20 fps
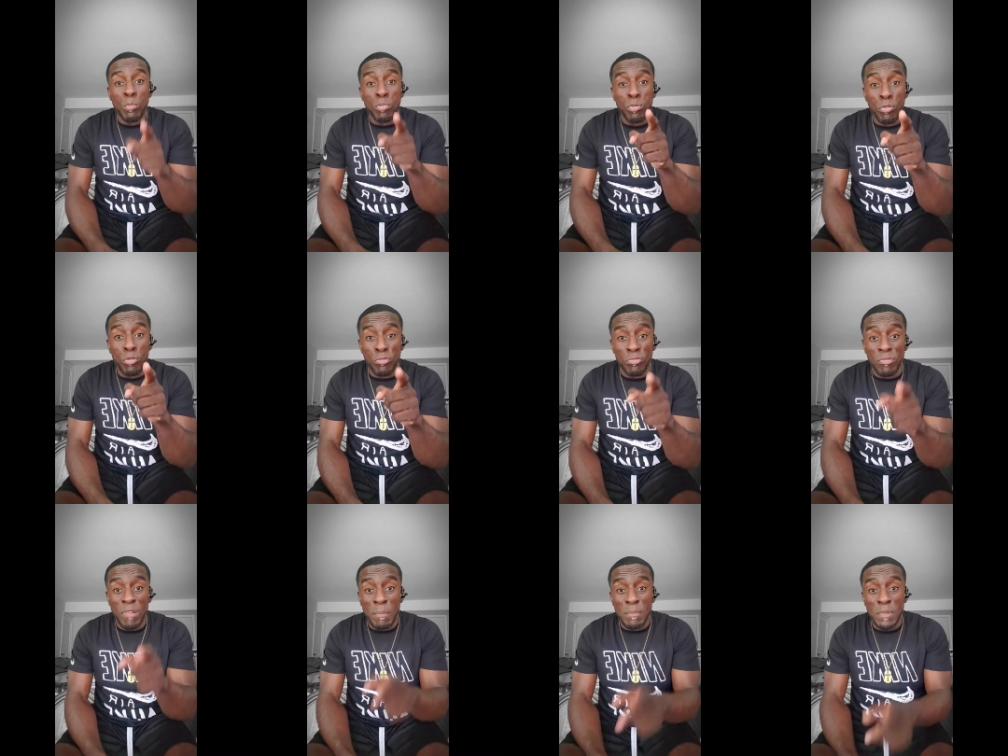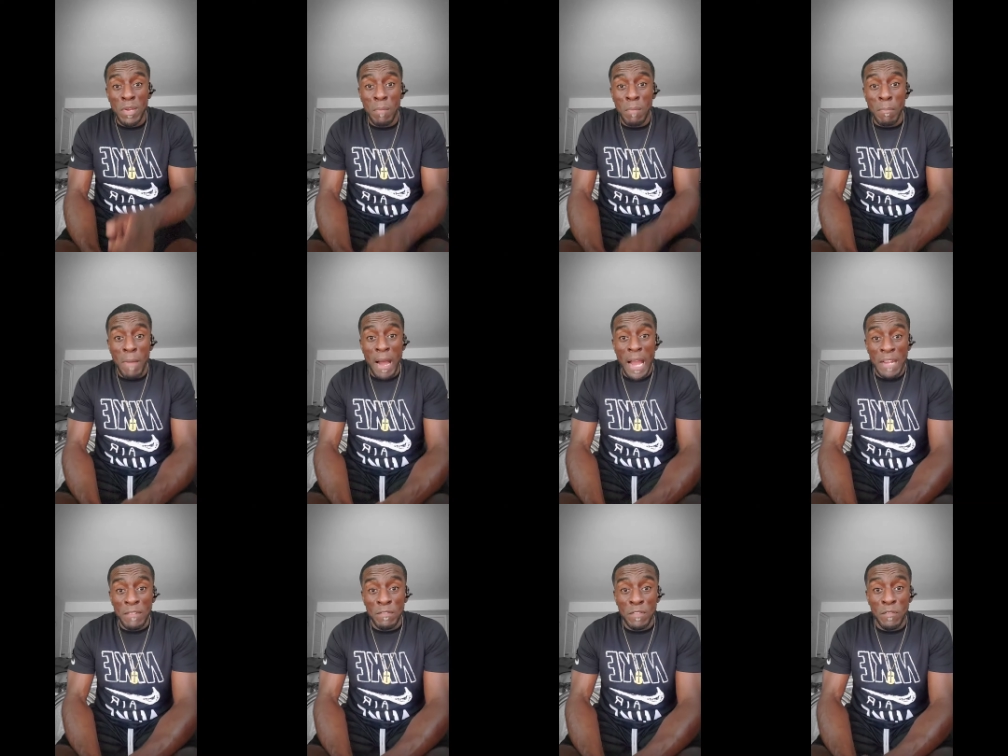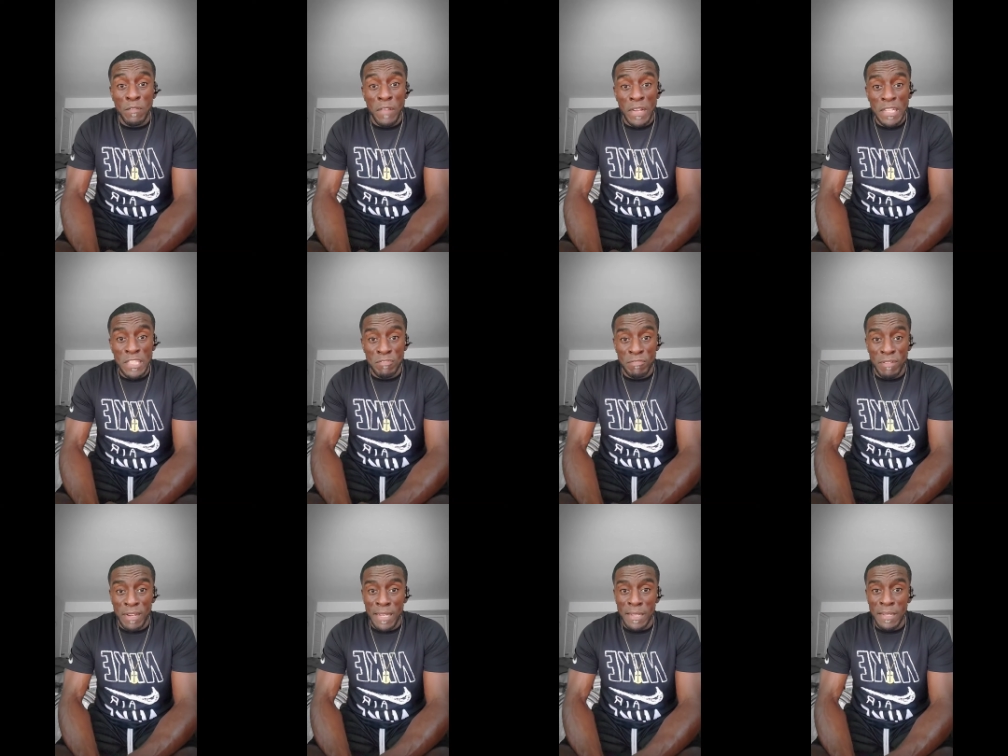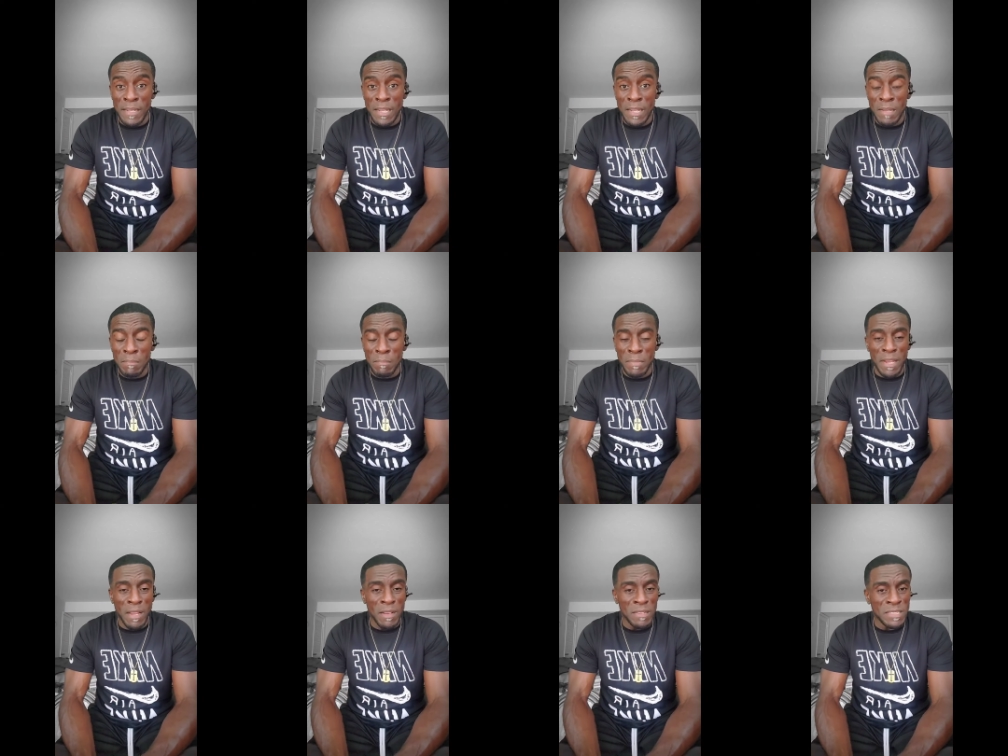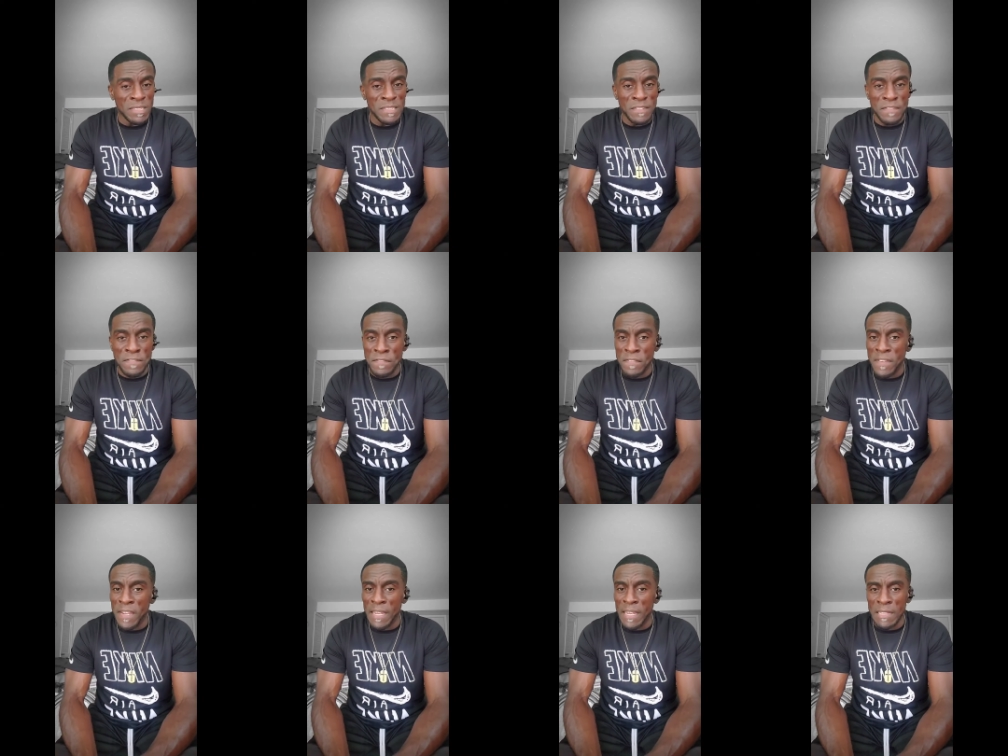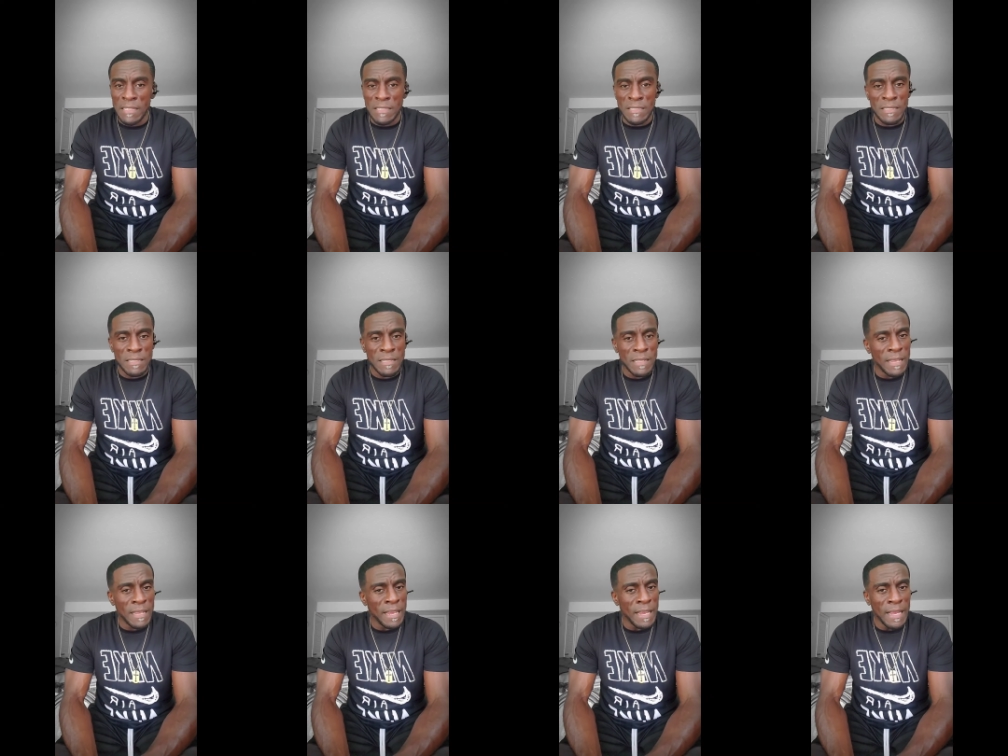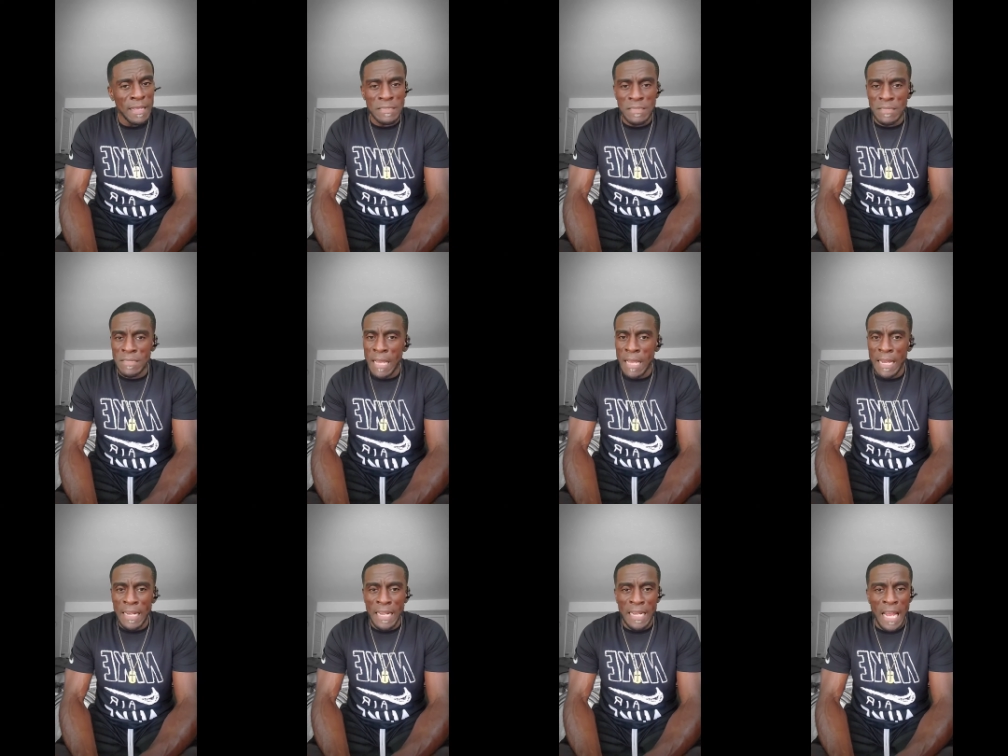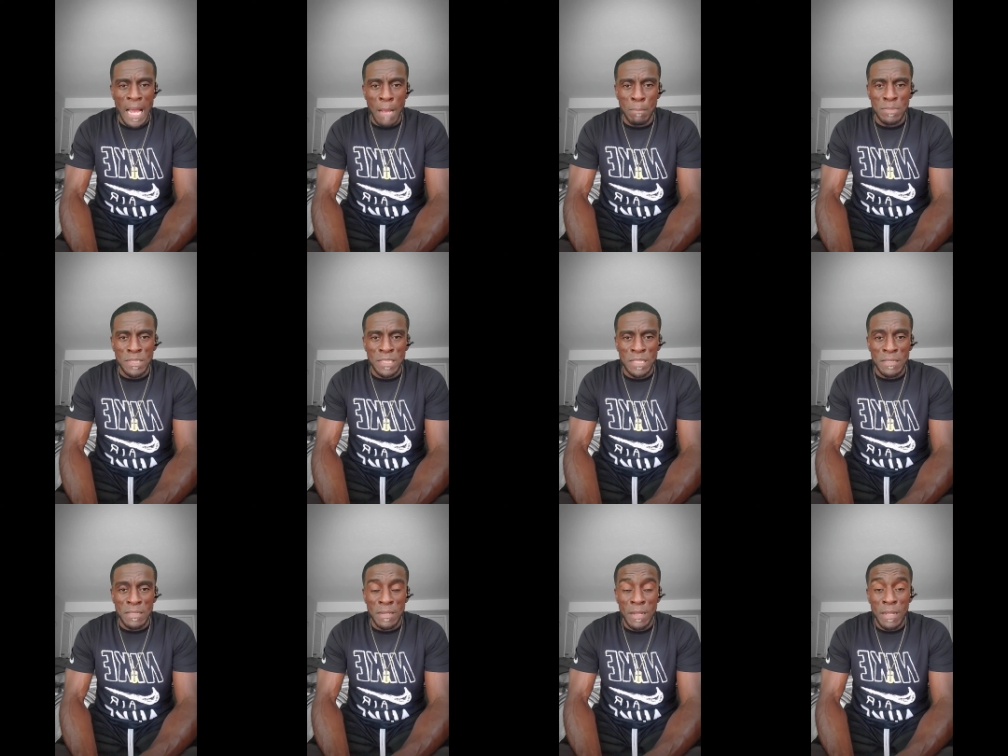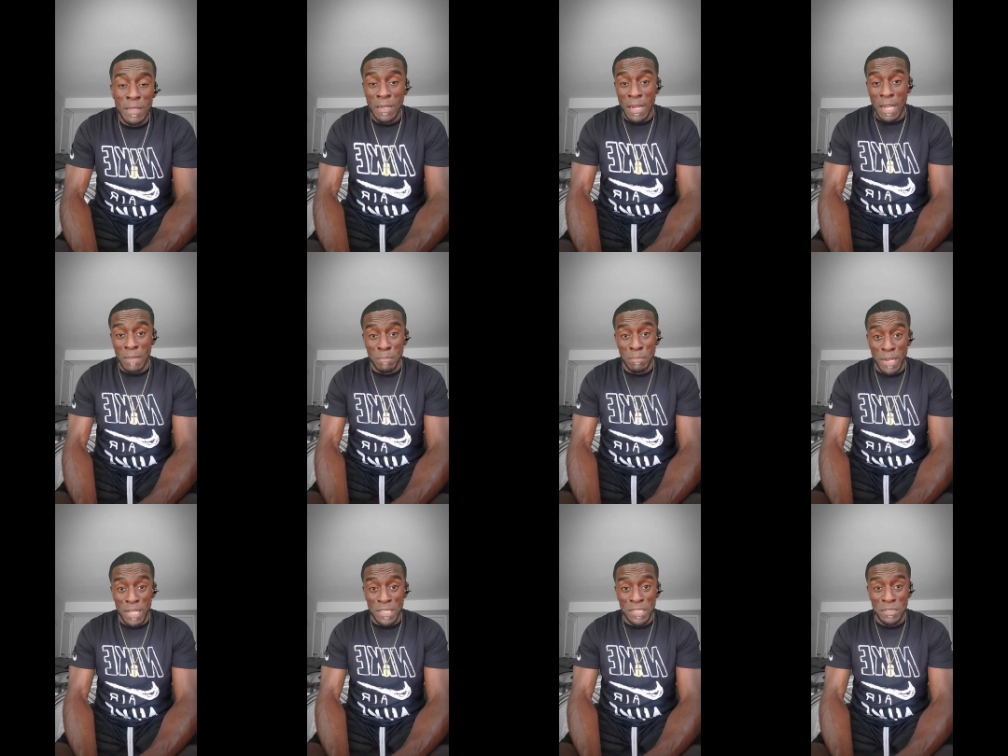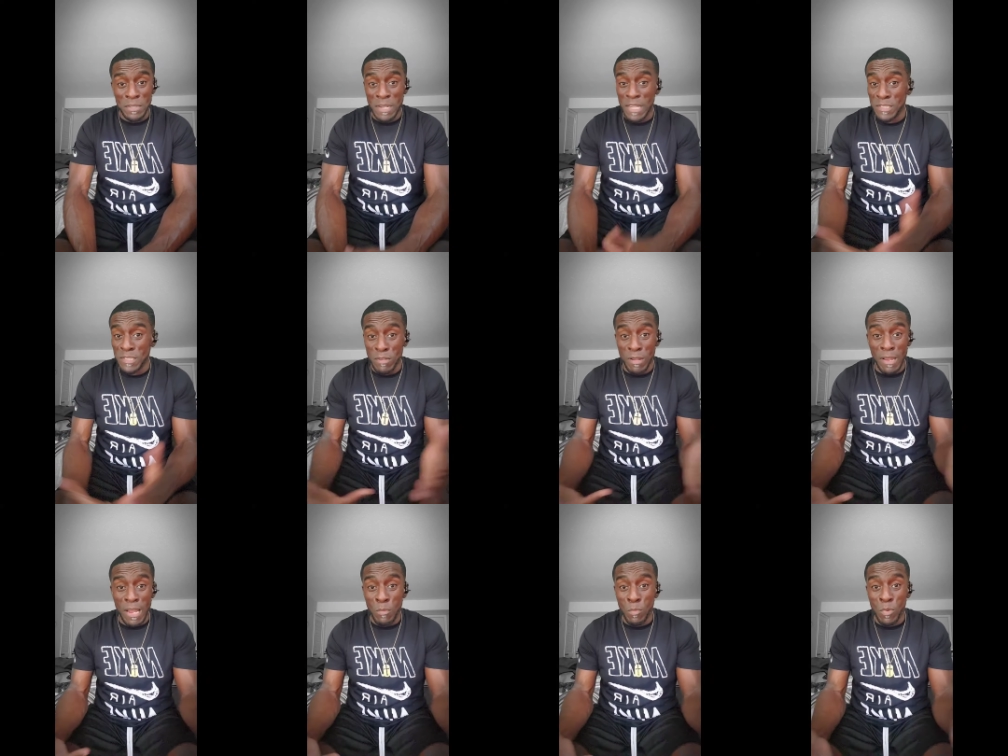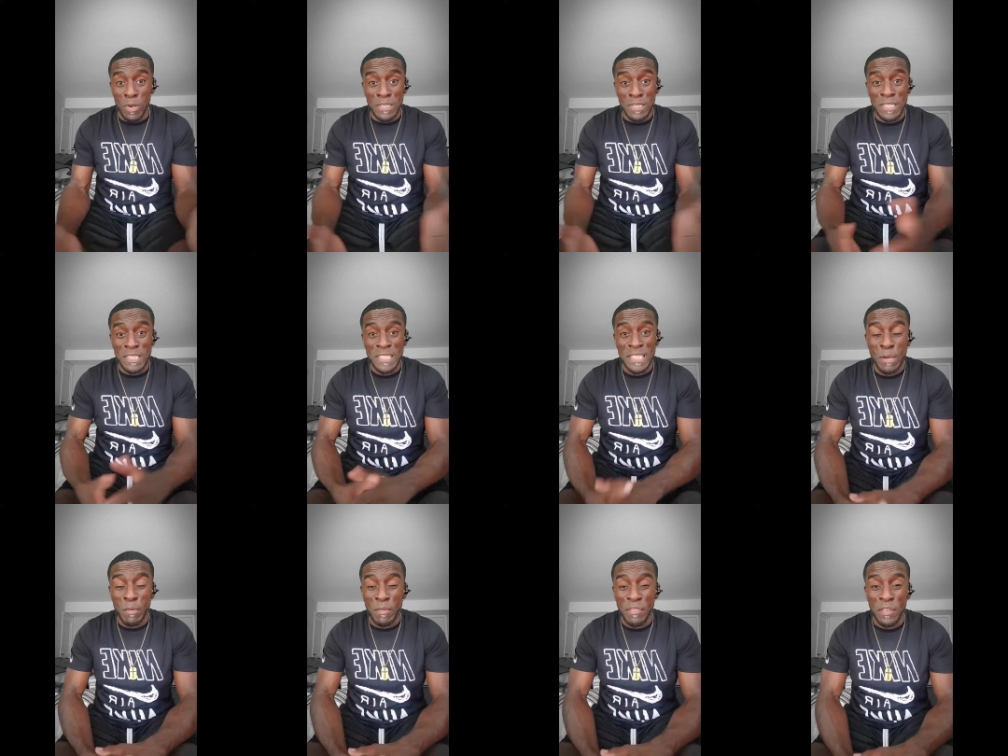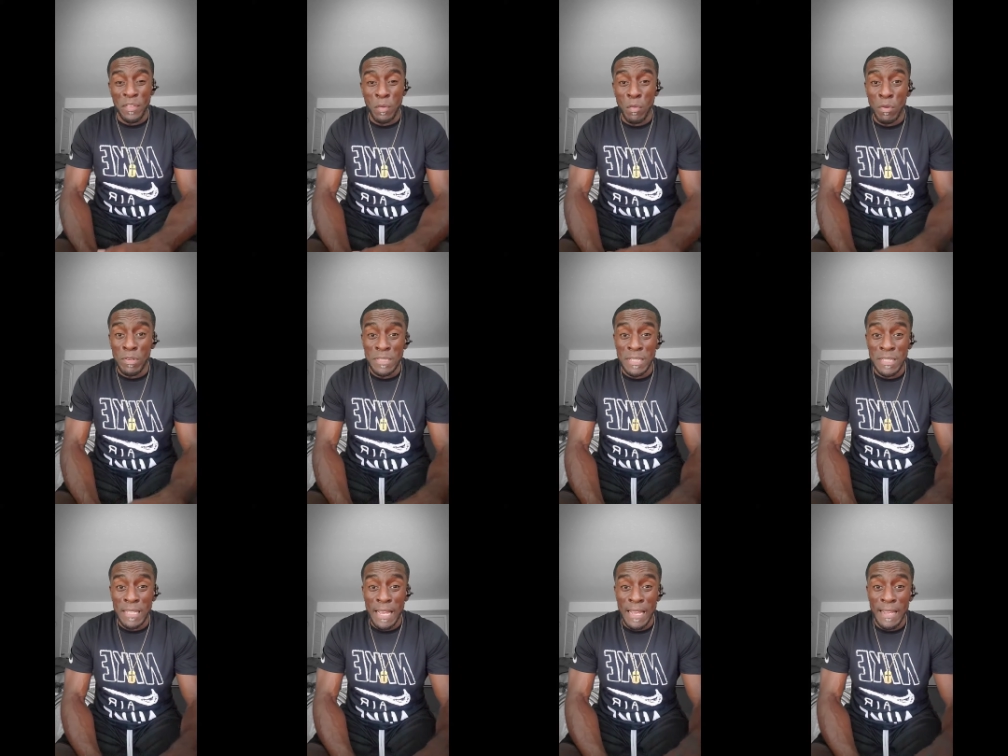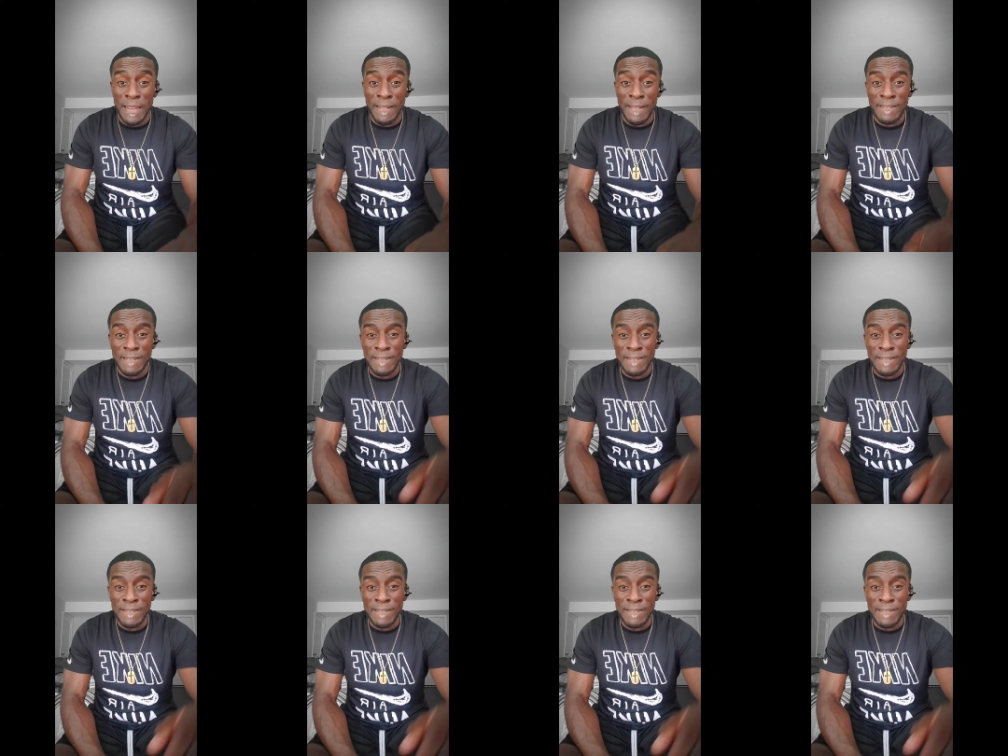Program your mind for victory, because defeat is not an option. God bless you. That's all I wanted to share with you on today.